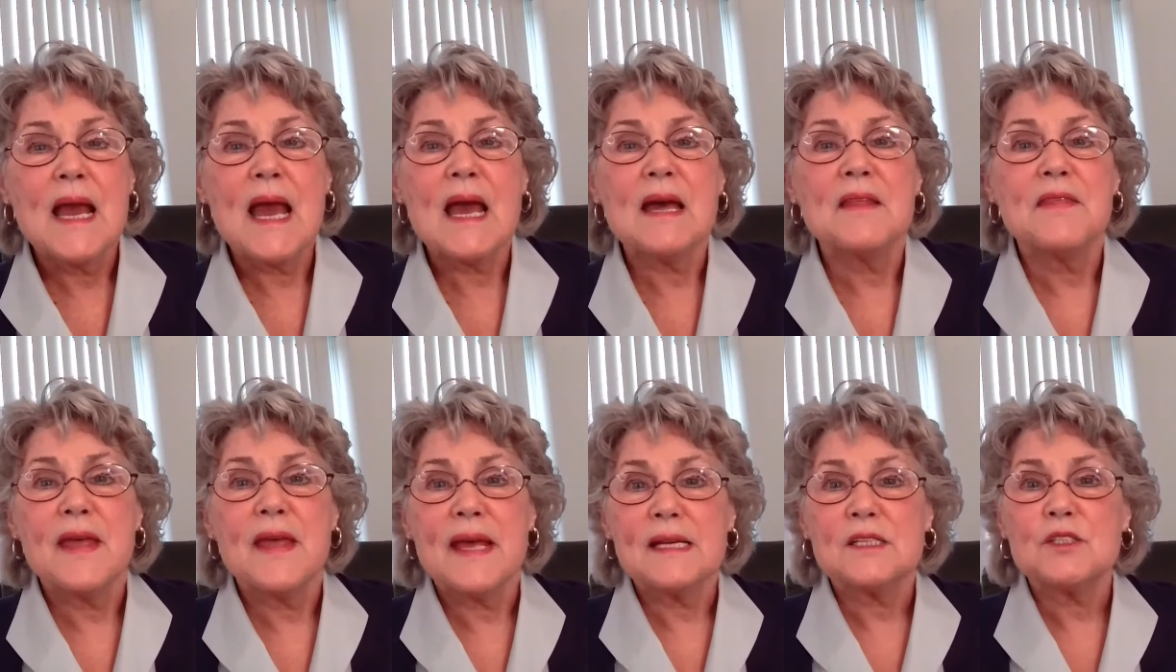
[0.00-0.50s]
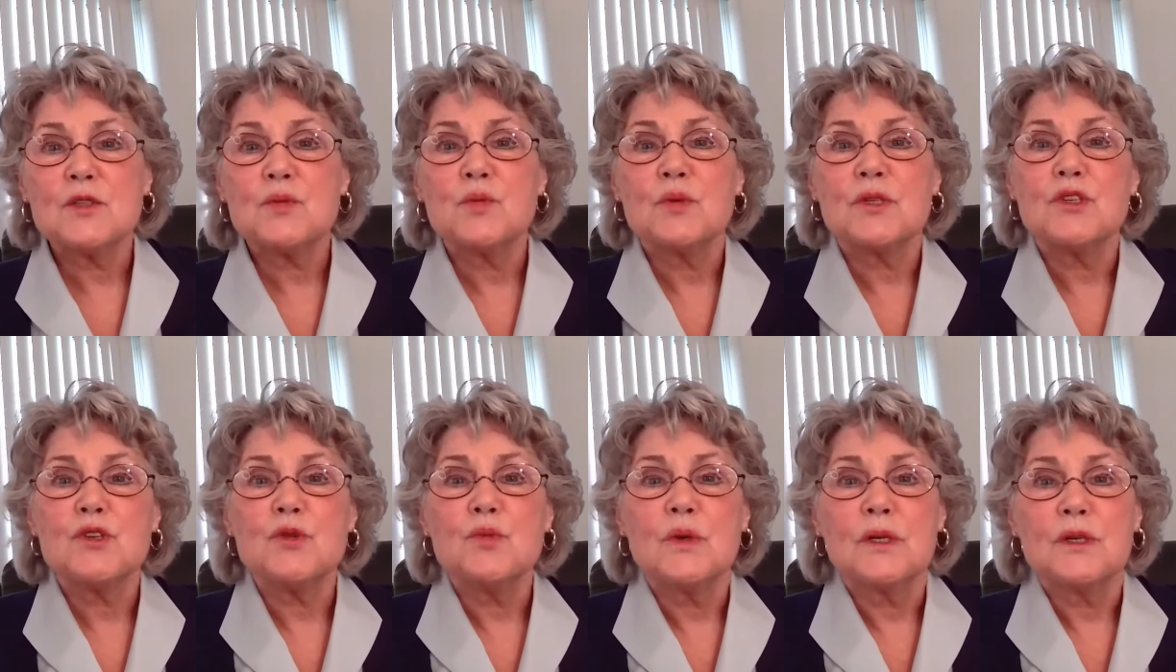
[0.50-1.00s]
And that's
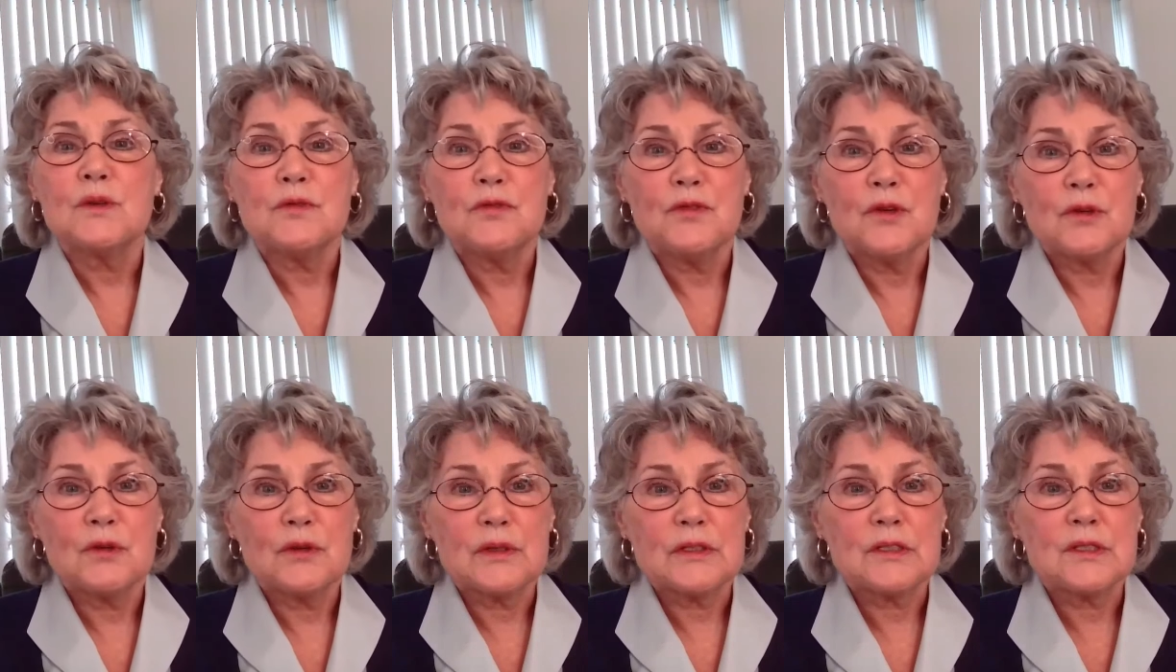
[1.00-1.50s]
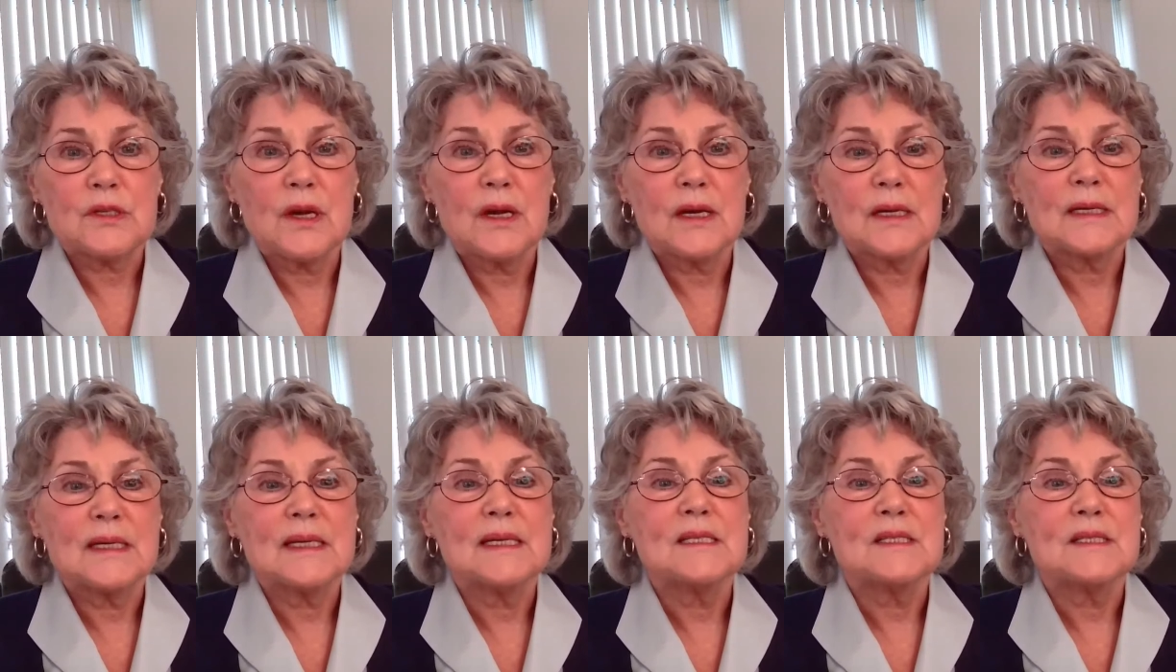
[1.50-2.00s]
what you want to focus
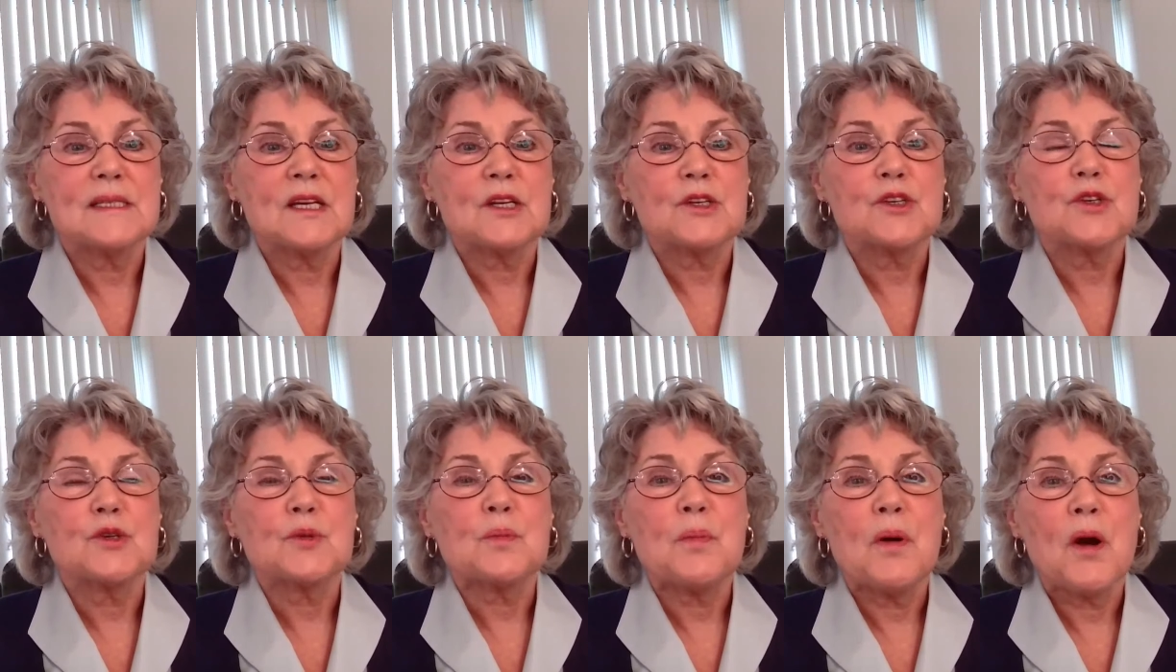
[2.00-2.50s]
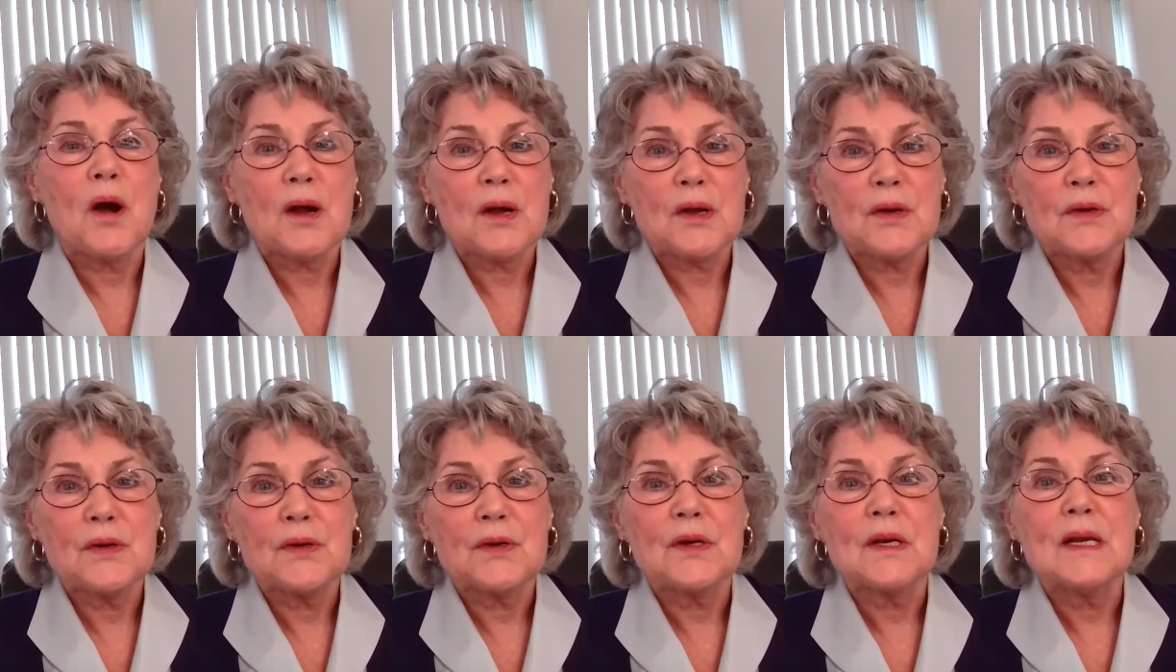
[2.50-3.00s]
on, is that your
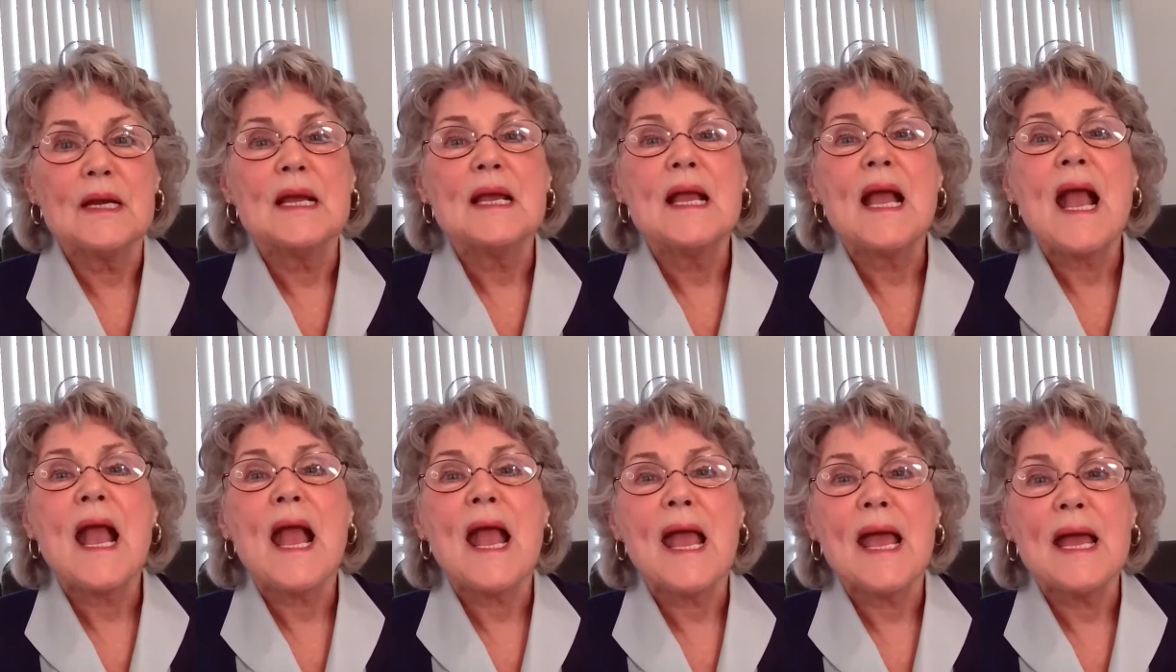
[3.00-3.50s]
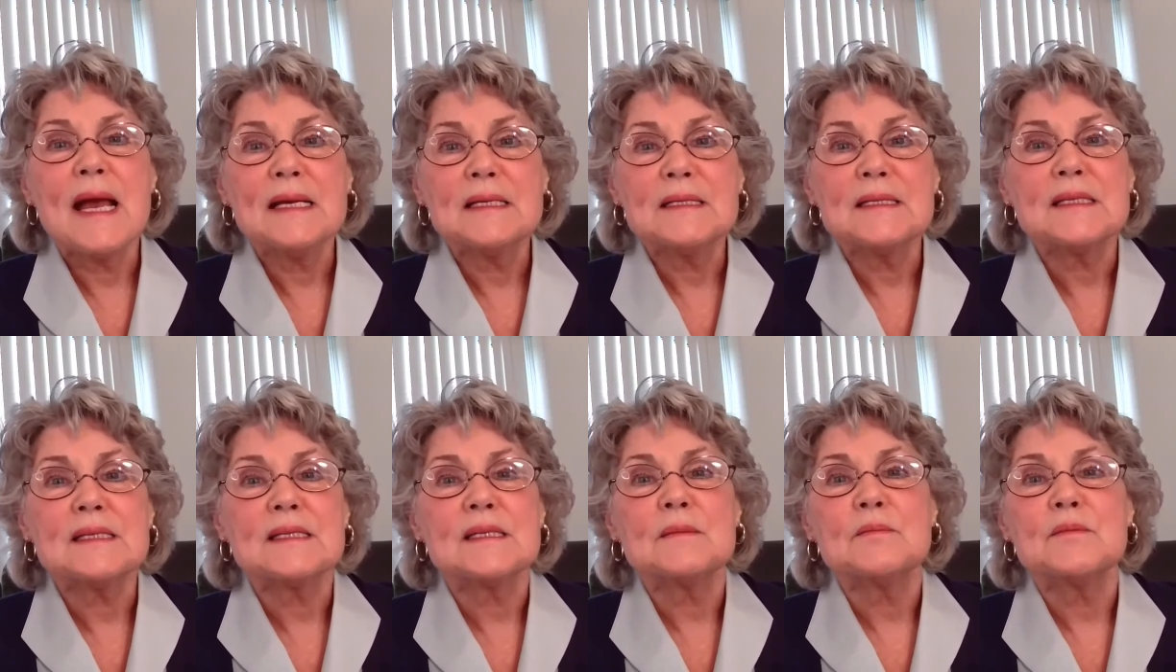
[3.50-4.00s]
partner
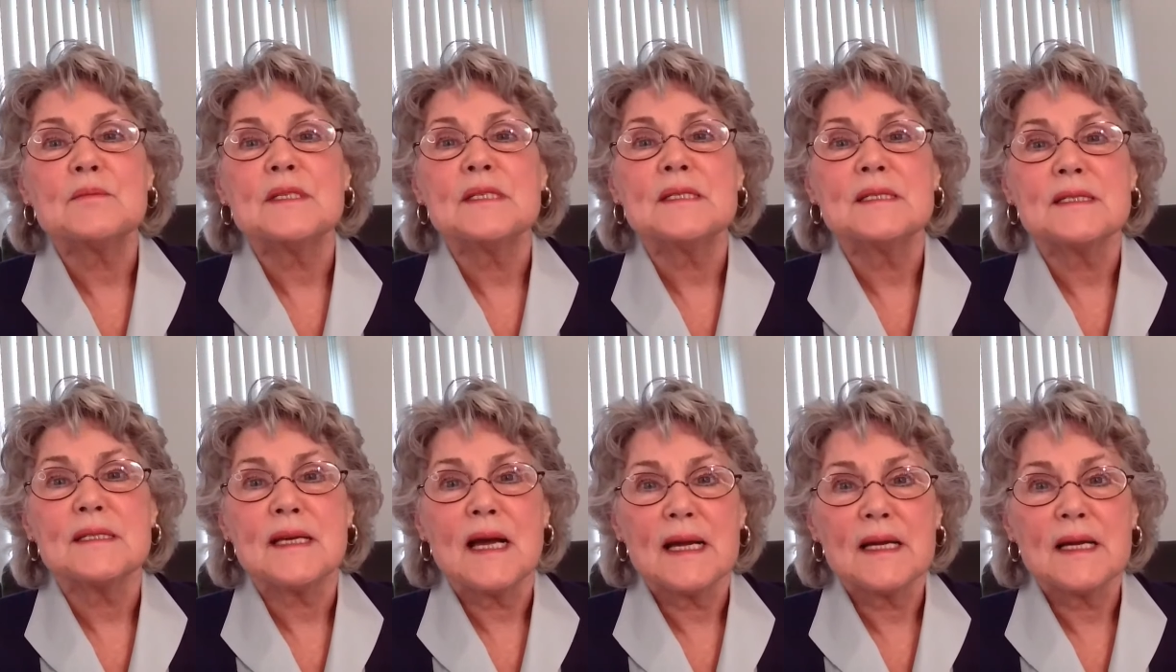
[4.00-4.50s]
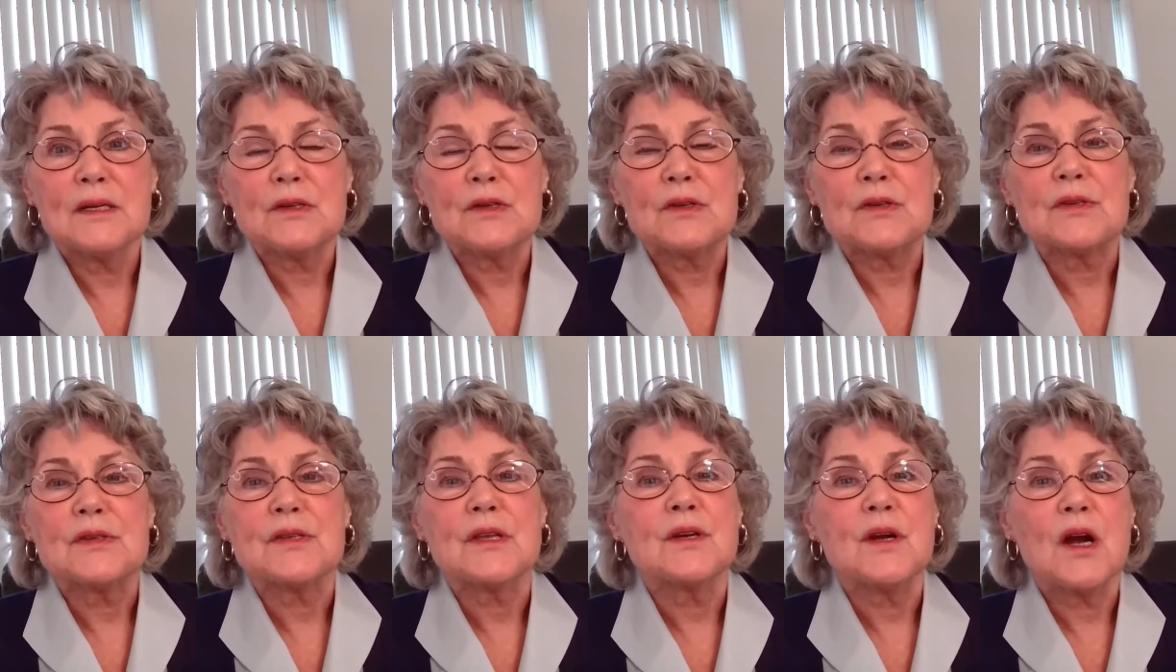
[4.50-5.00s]
has some
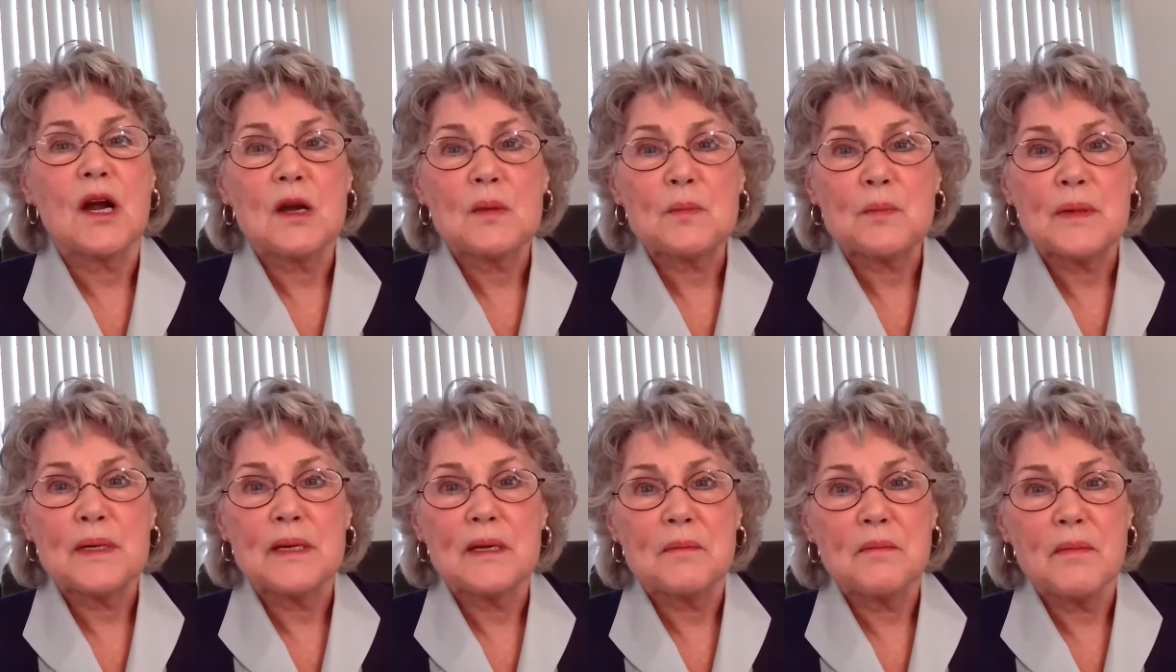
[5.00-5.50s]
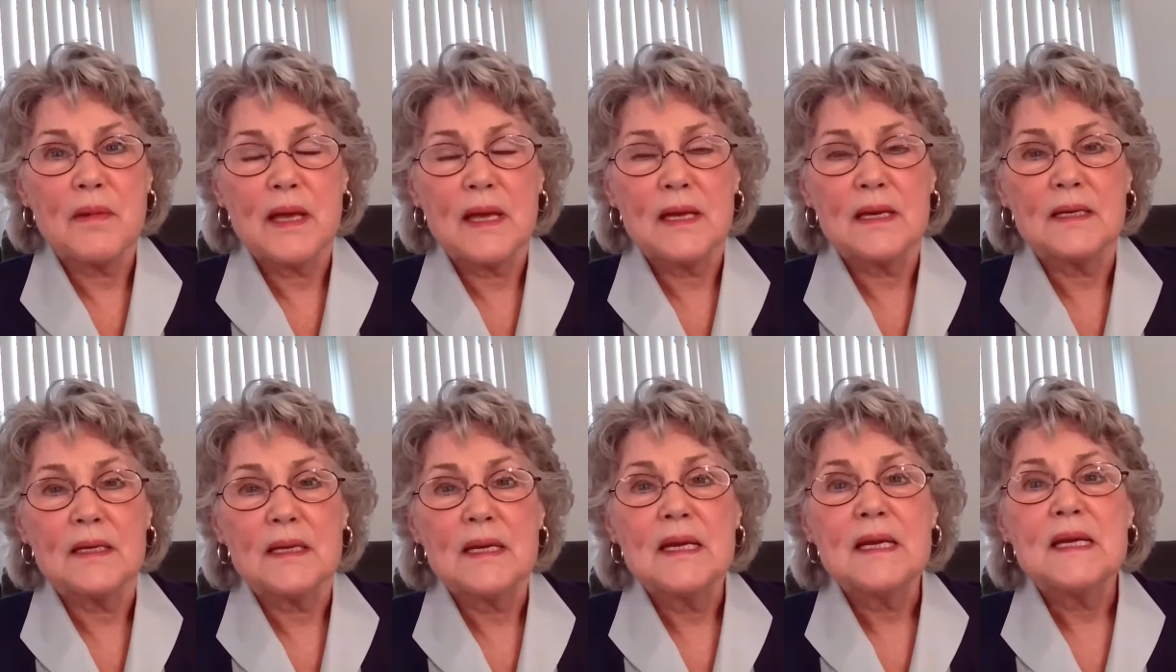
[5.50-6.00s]
desires that aren't being
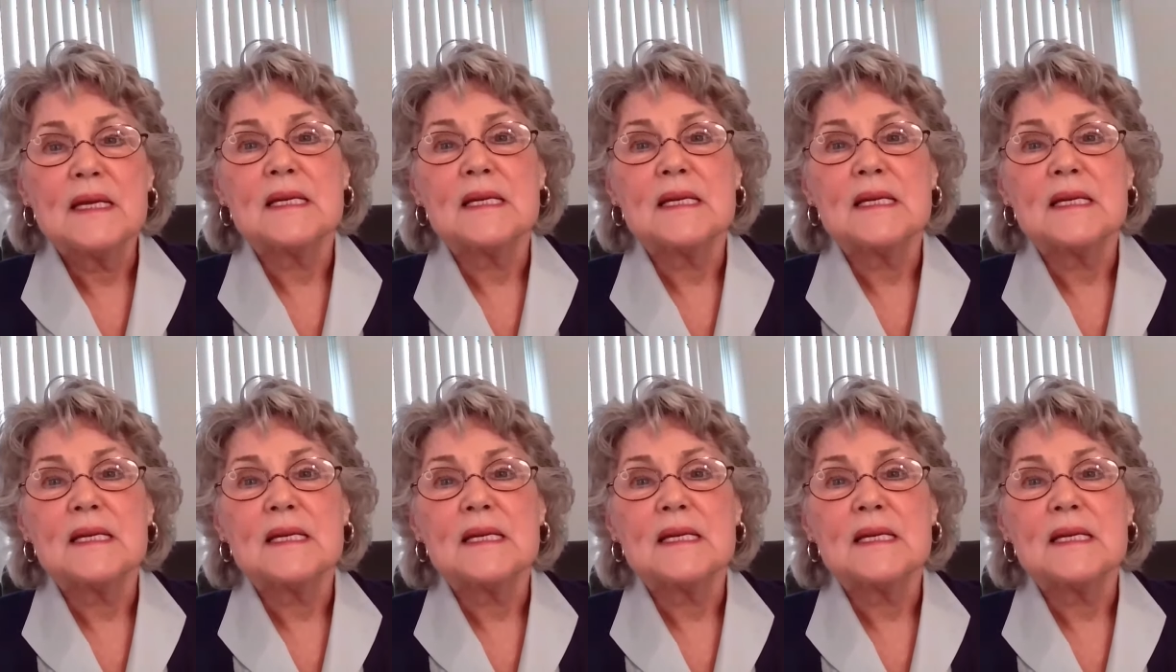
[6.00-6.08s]
met,